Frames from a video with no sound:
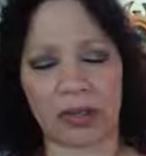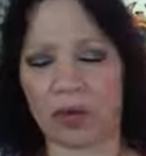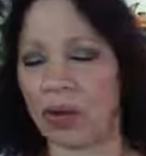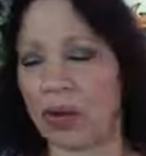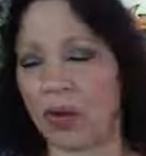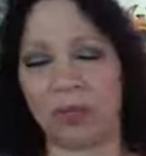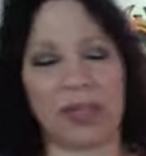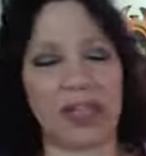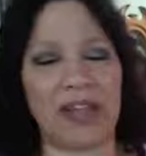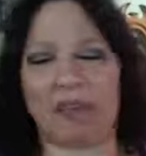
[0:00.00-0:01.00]
So old
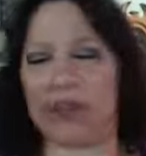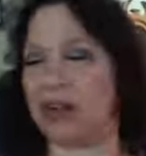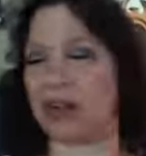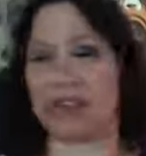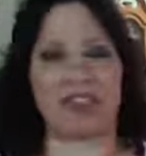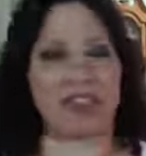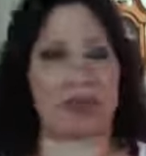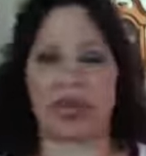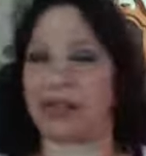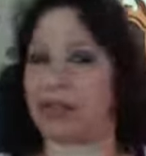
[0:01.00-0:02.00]
belief patterns,
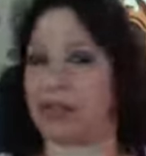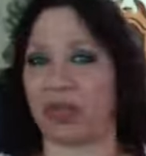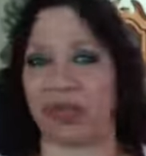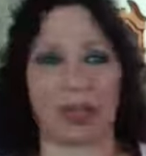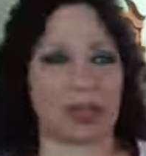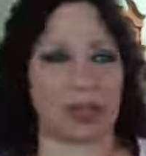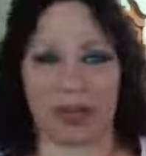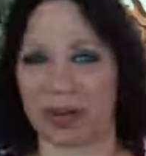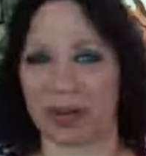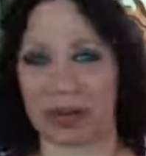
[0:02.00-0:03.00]
everybody, throw them out the
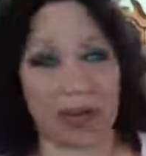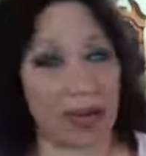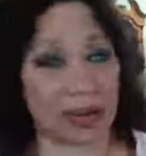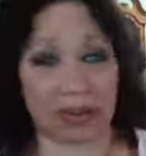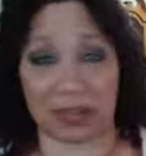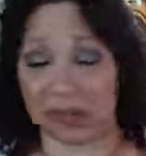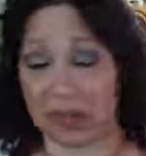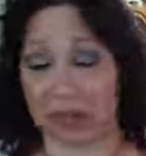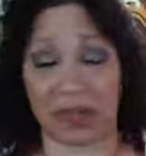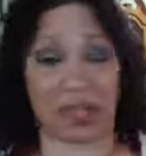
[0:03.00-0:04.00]
window because
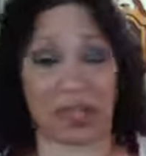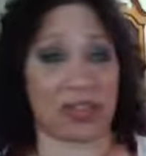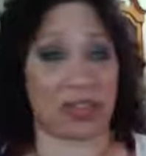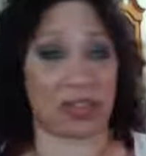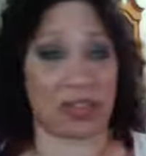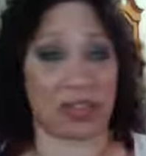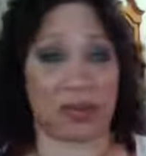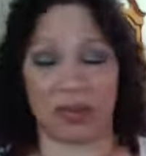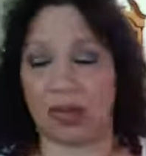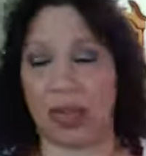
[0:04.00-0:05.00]
everything has
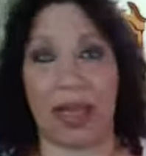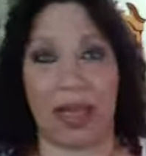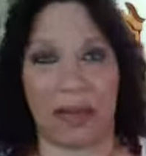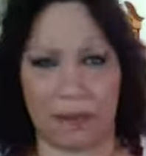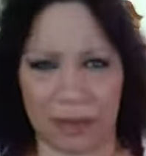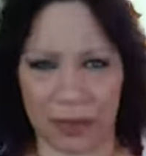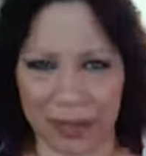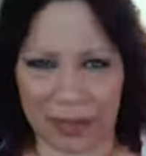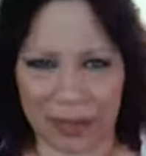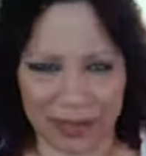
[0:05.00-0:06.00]
shifted.
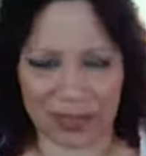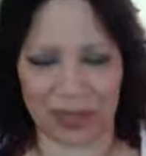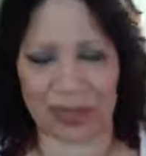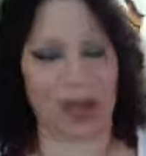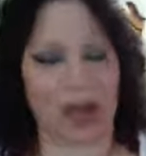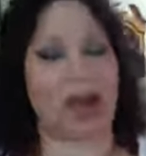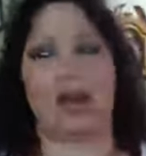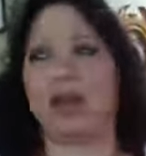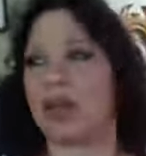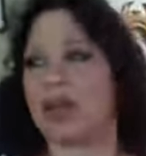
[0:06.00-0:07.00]
Everything has shifted.
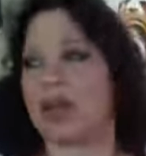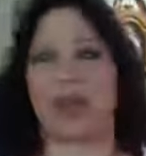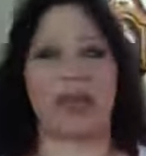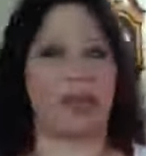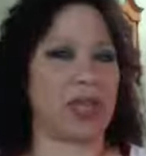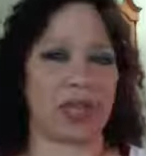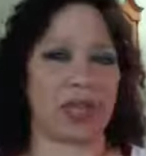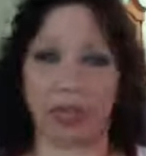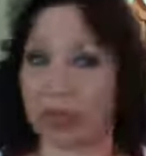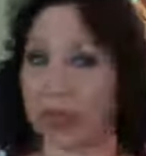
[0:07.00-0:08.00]
The way that we
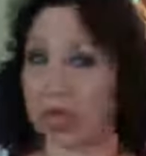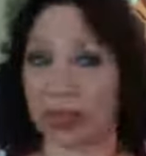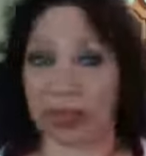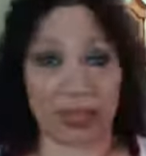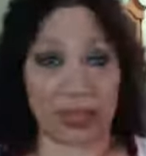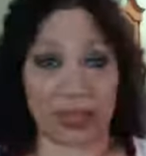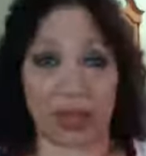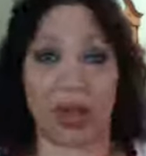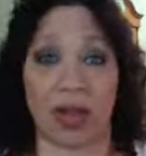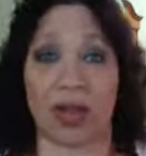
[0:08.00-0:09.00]
knew things is
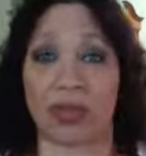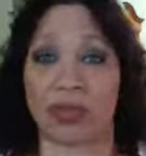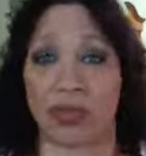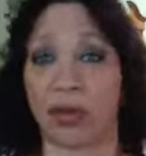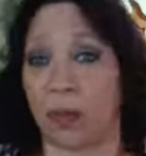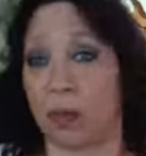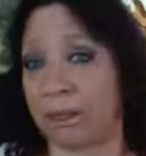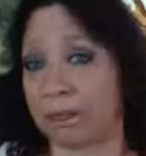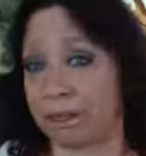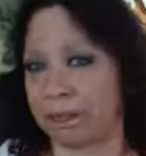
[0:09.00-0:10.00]
no longer
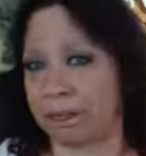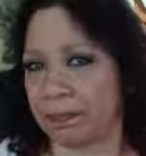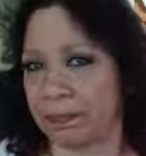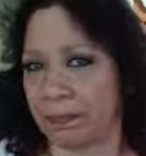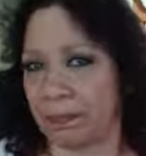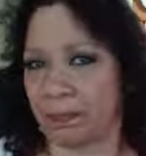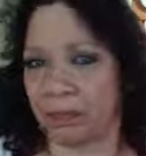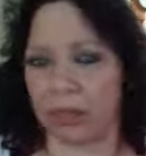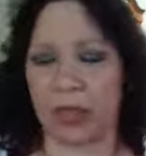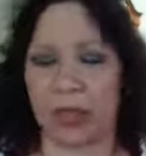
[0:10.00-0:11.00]
true.
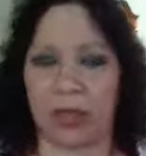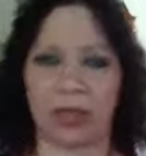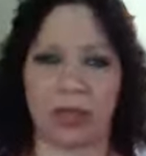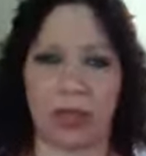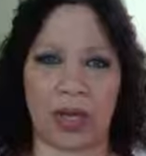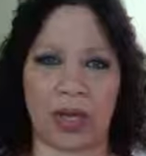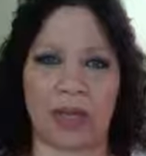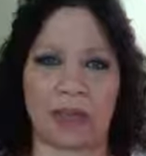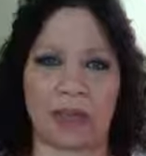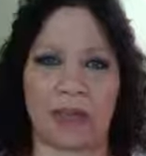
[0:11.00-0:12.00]
So we all
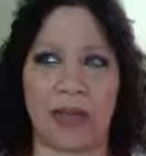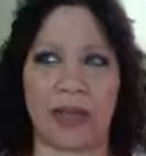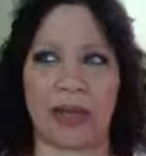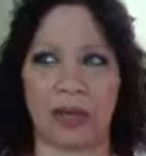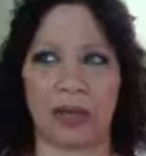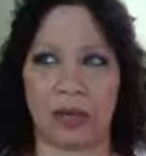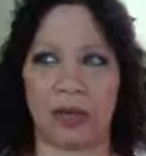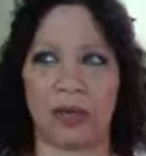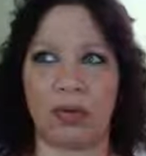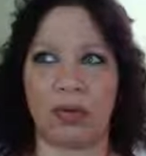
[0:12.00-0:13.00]
have to find a
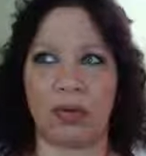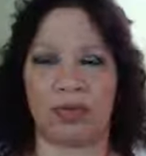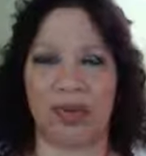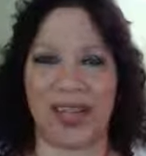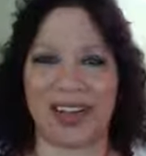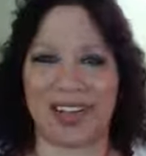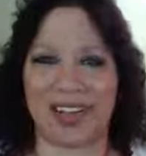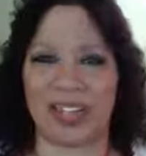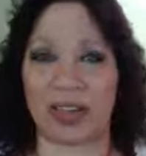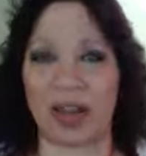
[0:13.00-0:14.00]
new
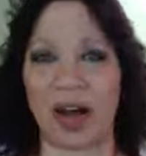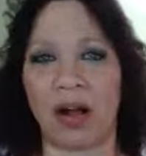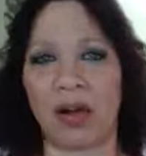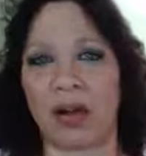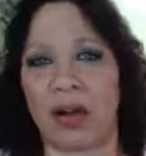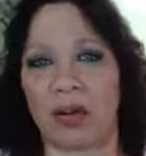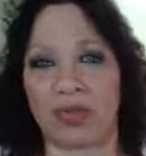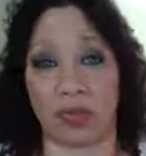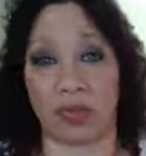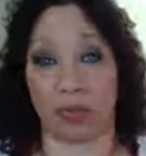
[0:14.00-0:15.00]
reality to call
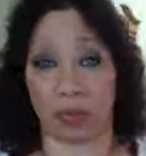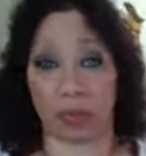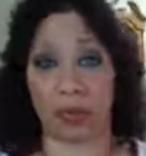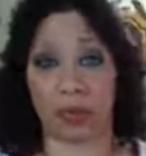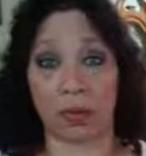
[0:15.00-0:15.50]
our truth.